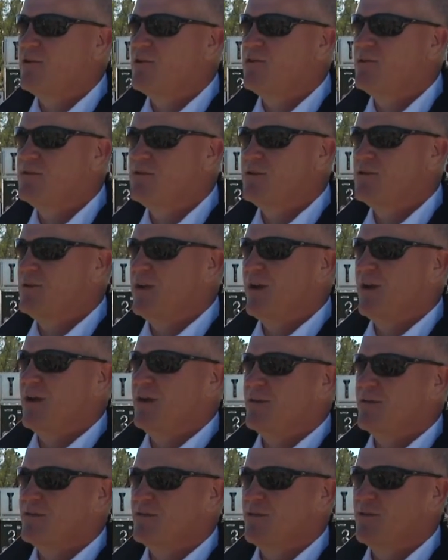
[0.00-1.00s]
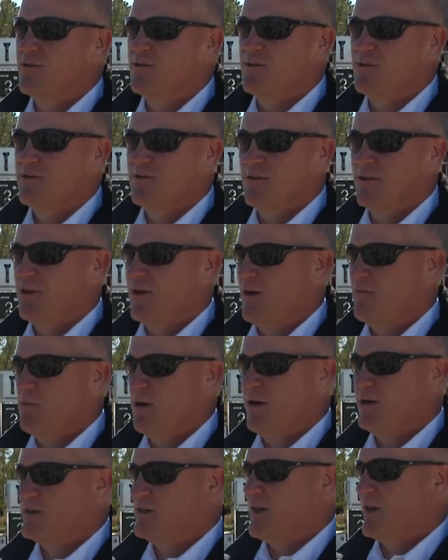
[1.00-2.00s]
two in two days. So, you know, our biggest